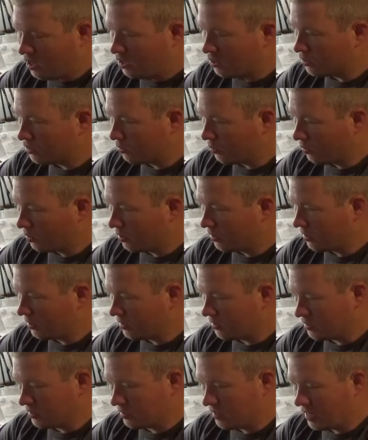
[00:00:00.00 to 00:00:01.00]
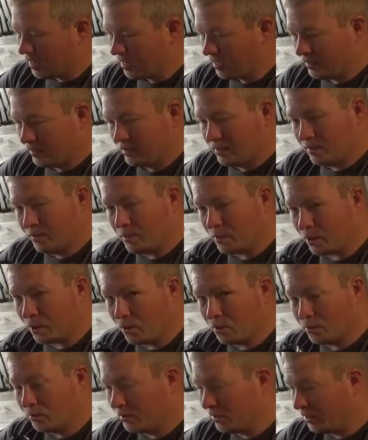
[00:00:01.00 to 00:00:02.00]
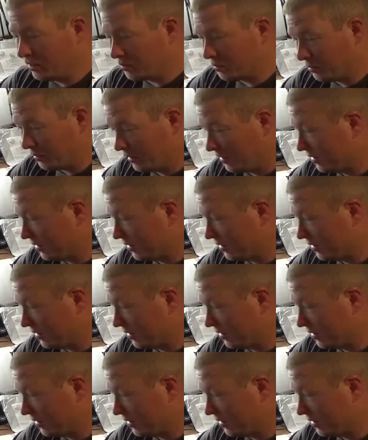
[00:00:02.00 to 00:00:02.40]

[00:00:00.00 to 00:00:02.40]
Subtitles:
So one of these is lined. I'm going to go with this one